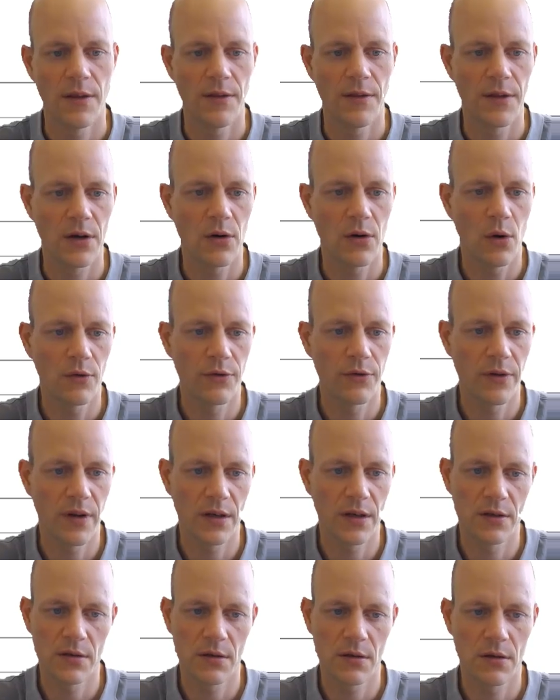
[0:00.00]
Then the code for
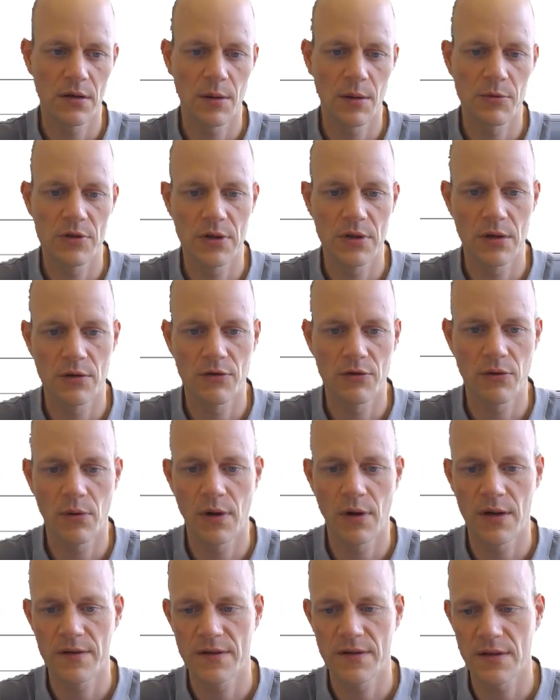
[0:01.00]
that temperature
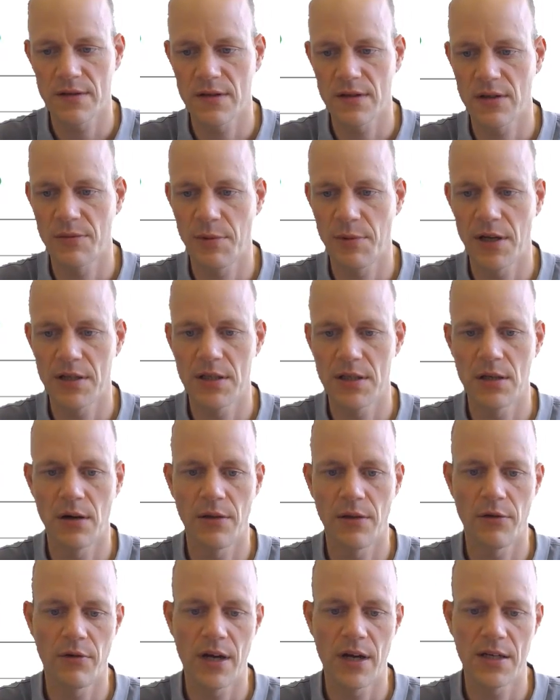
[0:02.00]
controller is displayed here
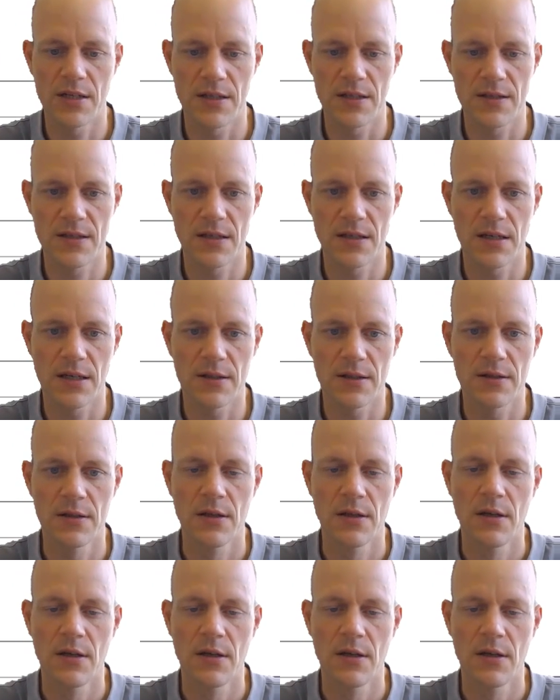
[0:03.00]
on the right-hand side.